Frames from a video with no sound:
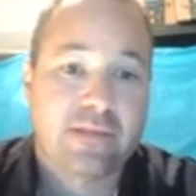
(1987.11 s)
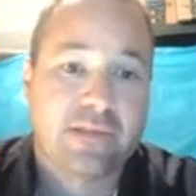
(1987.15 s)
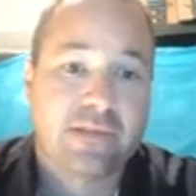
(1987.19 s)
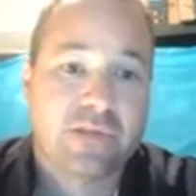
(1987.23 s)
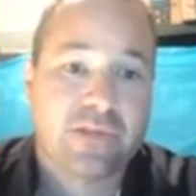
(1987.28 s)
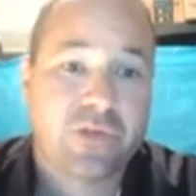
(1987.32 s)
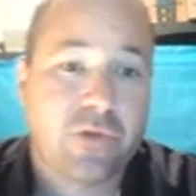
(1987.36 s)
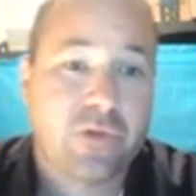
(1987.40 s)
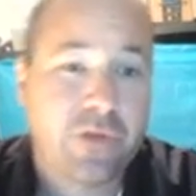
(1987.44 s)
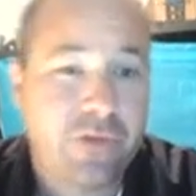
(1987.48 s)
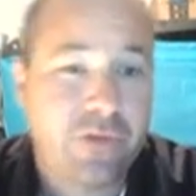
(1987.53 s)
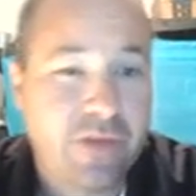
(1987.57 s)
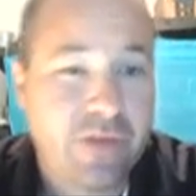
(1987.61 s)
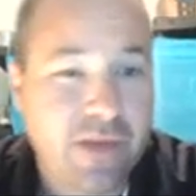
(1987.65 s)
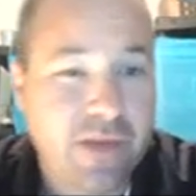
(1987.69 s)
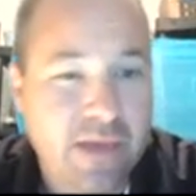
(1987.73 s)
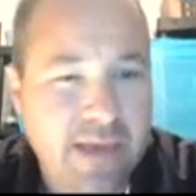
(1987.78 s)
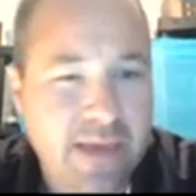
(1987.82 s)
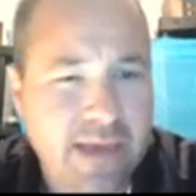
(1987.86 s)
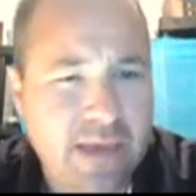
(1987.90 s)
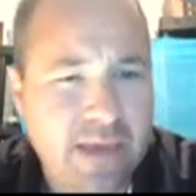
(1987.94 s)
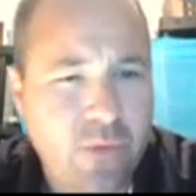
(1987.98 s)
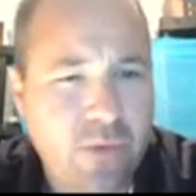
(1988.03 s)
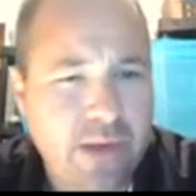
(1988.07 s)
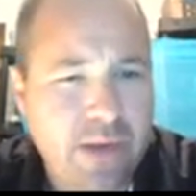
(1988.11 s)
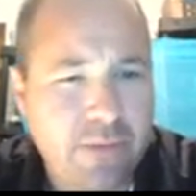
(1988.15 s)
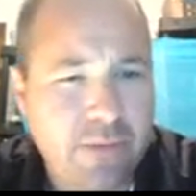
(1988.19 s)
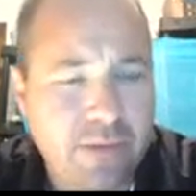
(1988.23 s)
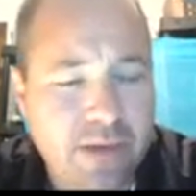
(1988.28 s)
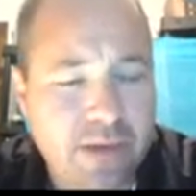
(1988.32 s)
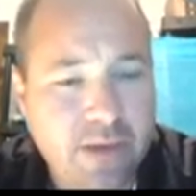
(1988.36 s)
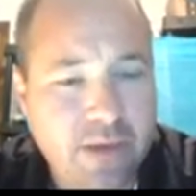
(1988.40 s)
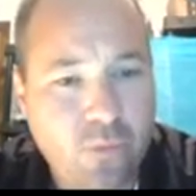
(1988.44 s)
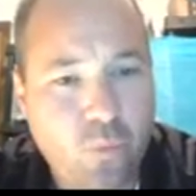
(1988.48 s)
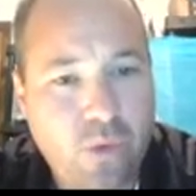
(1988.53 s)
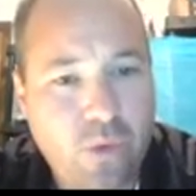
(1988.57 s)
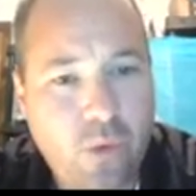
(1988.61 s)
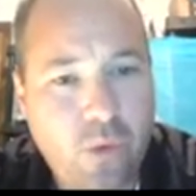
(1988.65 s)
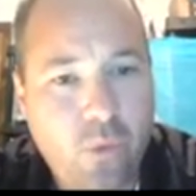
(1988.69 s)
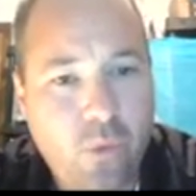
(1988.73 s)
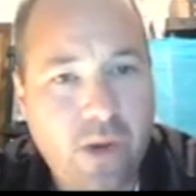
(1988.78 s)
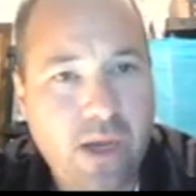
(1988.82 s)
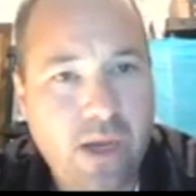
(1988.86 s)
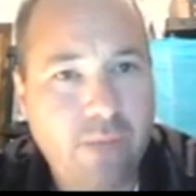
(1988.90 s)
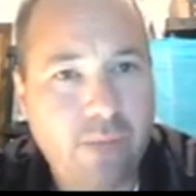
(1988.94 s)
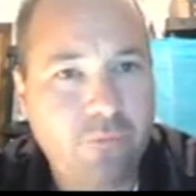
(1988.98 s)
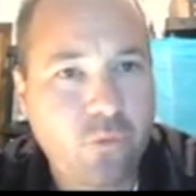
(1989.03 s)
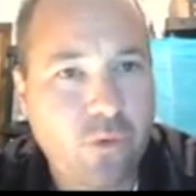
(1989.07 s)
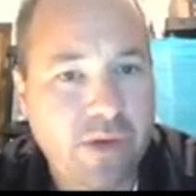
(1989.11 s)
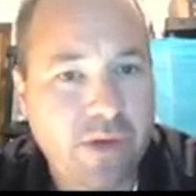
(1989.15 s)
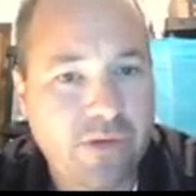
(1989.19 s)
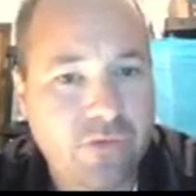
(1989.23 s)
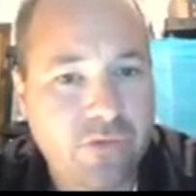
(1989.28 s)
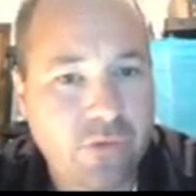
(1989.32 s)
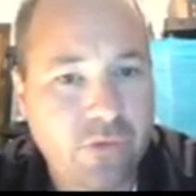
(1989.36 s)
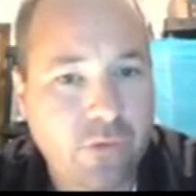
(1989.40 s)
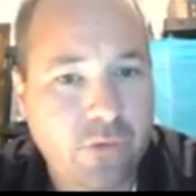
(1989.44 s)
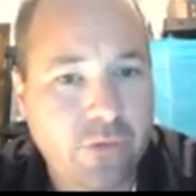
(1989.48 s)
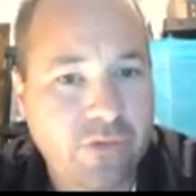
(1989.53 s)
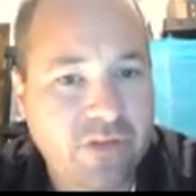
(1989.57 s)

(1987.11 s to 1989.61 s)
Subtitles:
So you think, hey, wait a minute, we went up 22